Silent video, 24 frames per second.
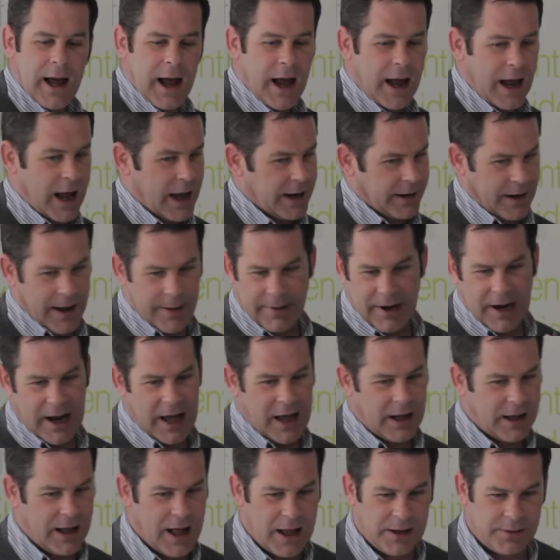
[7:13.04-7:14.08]

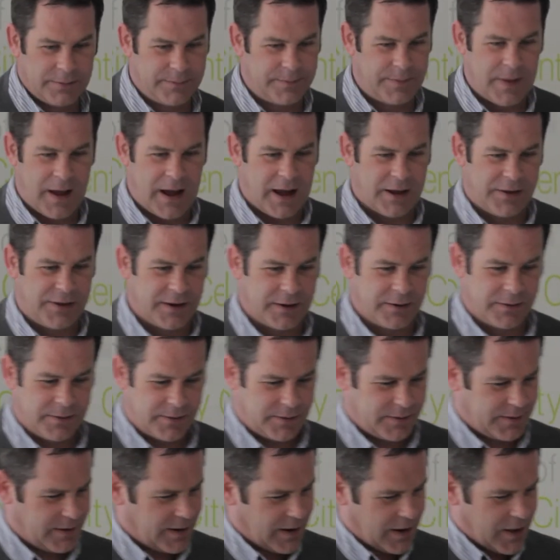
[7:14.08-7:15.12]
I think
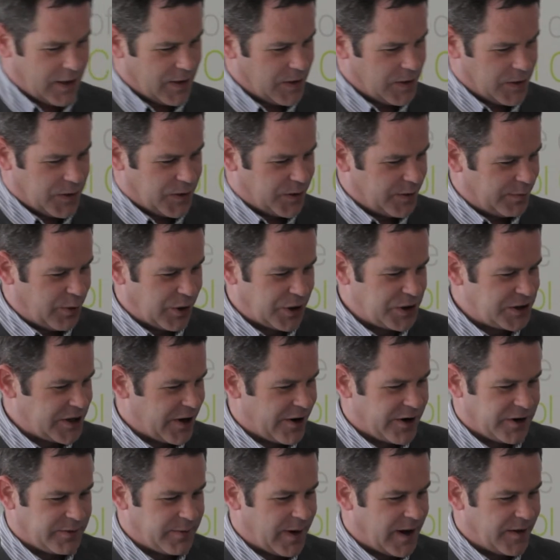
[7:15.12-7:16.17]
the point
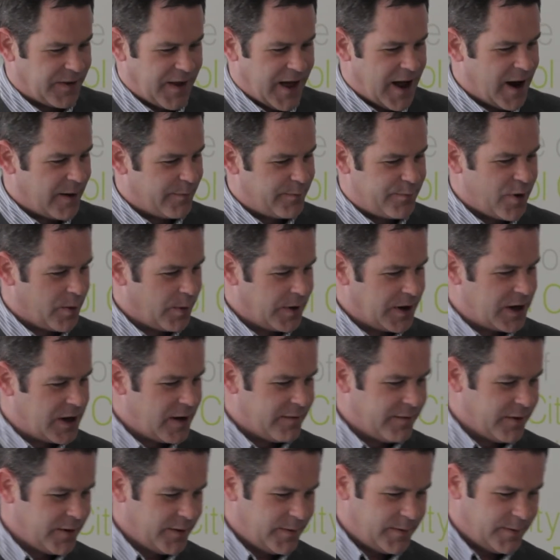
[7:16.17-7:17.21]
Jerry's made there I'll probably
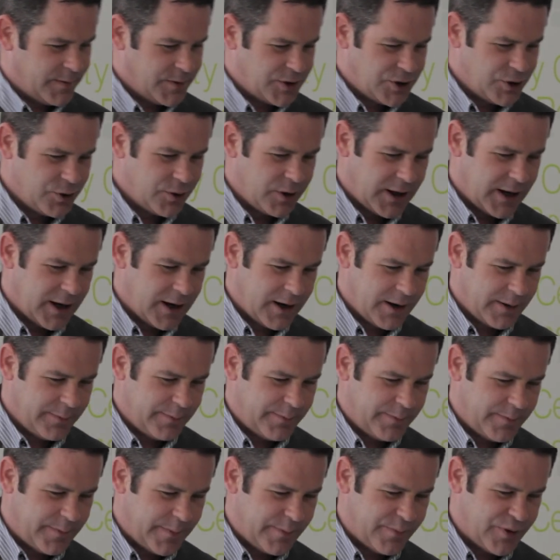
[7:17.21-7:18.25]
cover shortly, and I
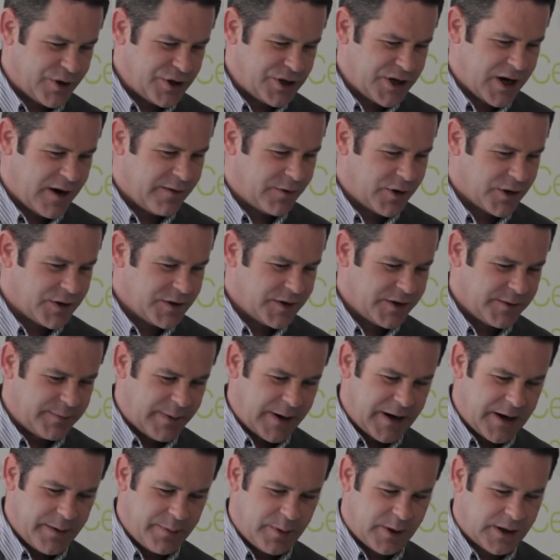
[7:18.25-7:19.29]
appreciate I've got to
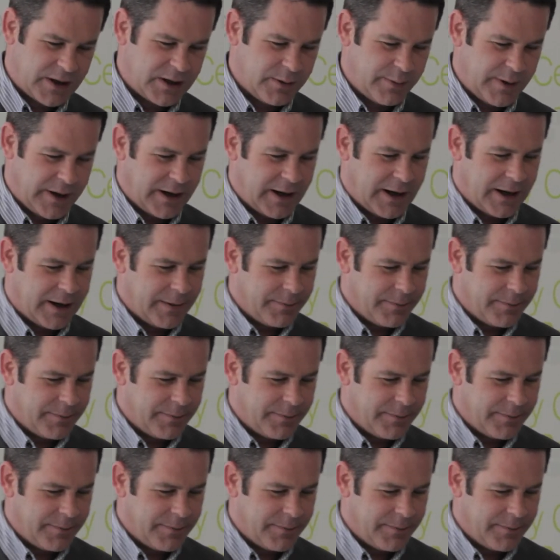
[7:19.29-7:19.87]
speed up a little bit.